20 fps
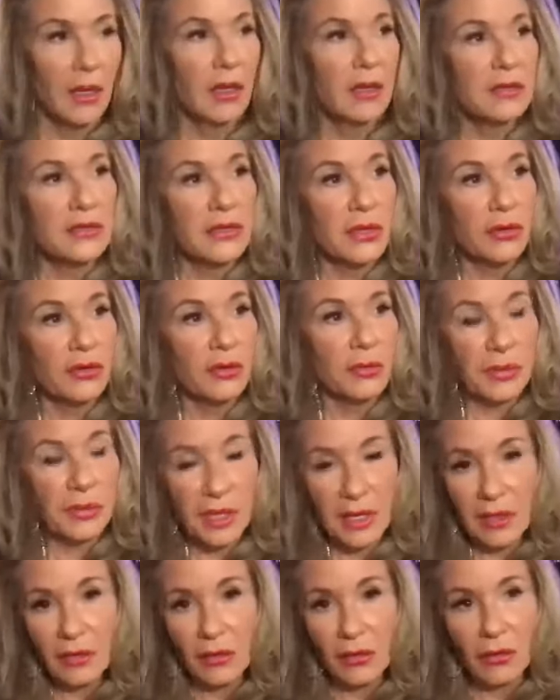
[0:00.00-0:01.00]
So the
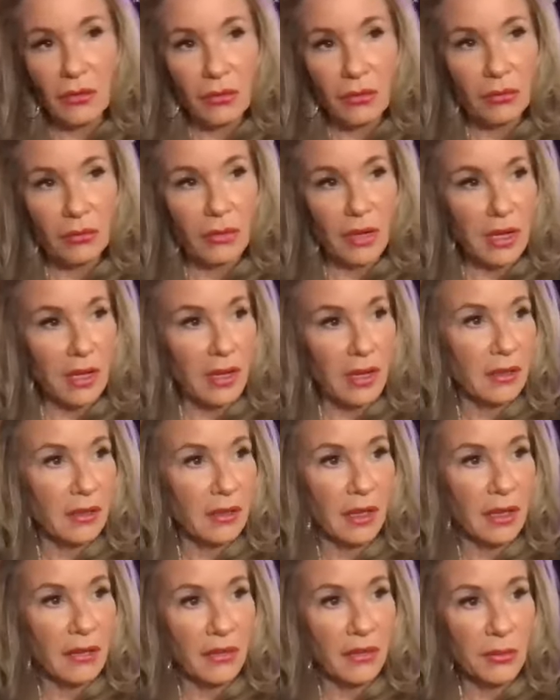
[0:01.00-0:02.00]
piano
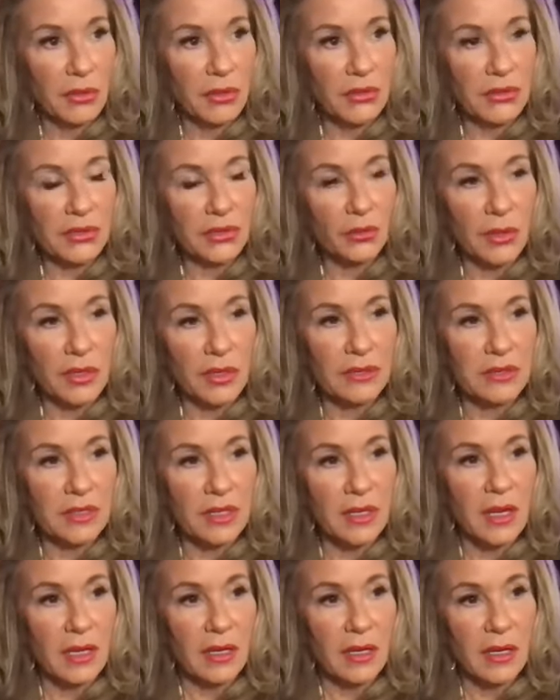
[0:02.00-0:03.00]
and the music was
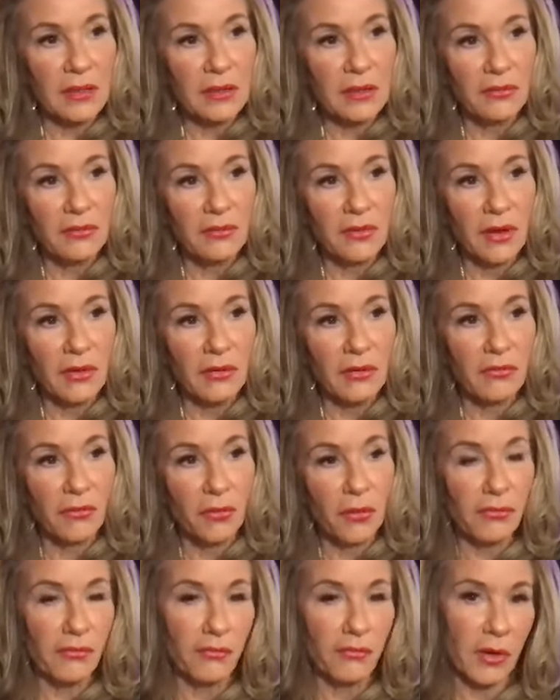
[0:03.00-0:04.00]
kind of on the
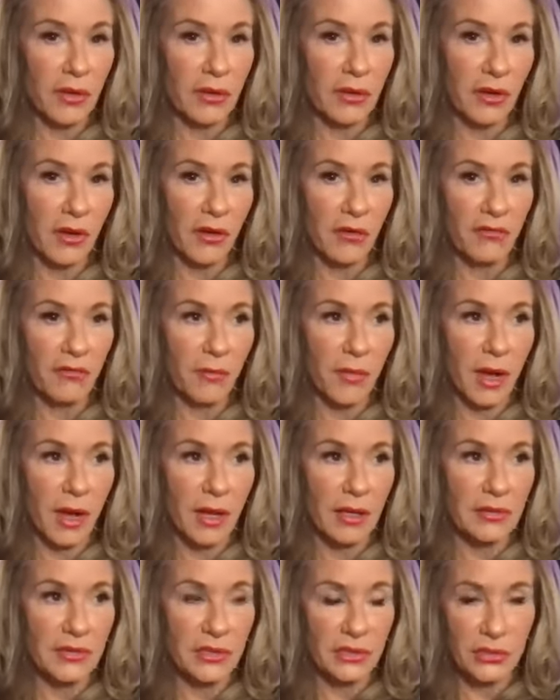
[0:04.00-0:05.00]
forefront of
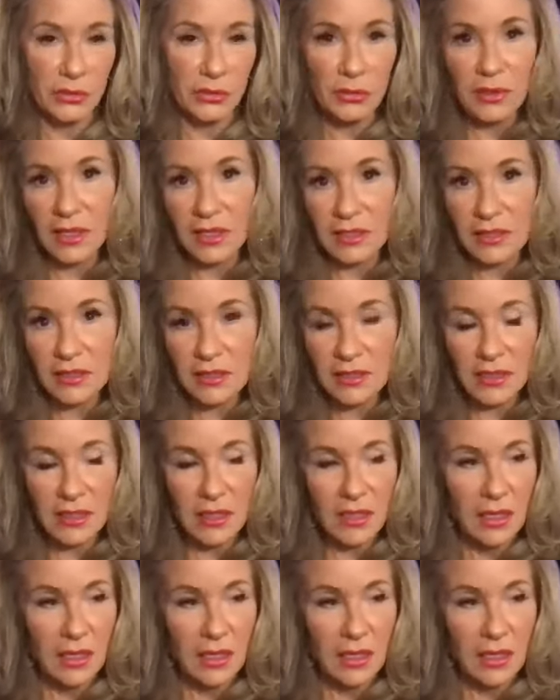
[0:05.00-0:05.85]
my to-do list.